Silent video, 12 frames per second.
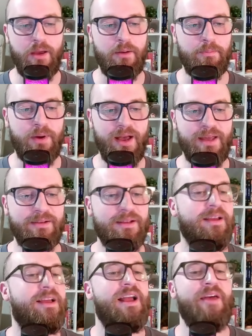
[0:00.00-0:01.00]
But,
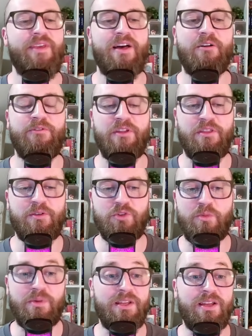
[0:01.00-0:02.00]
and the elephant in the room
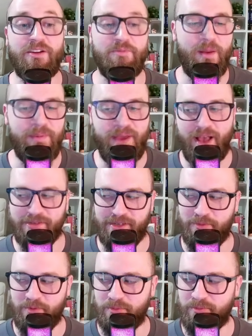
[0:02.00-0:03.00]
in here, you might be asking,
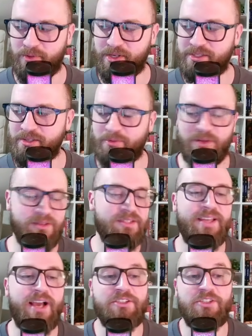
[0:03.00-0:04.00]
well, what do these
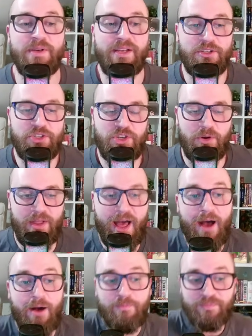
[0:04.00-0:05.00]
decks do against
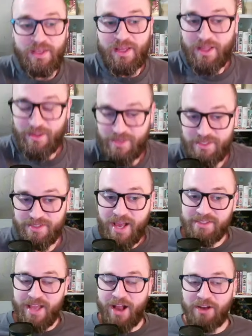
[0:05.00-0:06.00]
Shulao? These decks
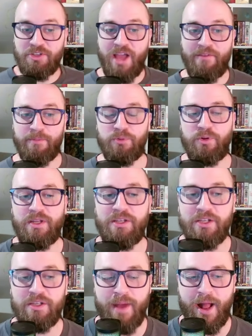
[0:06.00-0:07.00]
actually have a pretty
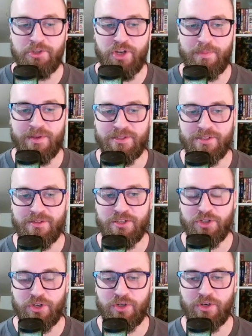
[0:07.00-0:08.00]
good matchup into the
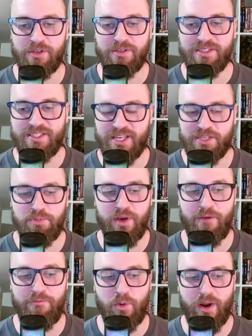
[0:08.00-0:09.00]
turn 6 play
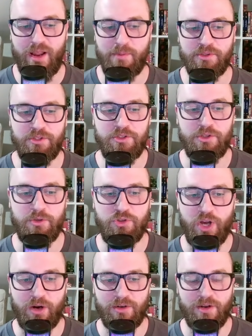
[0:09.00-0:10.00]
if you are able to do
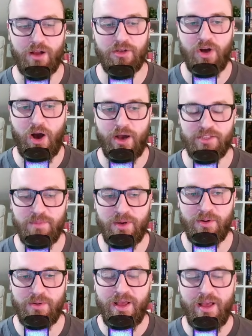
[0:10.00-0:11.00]
Juggernaut Cosmo.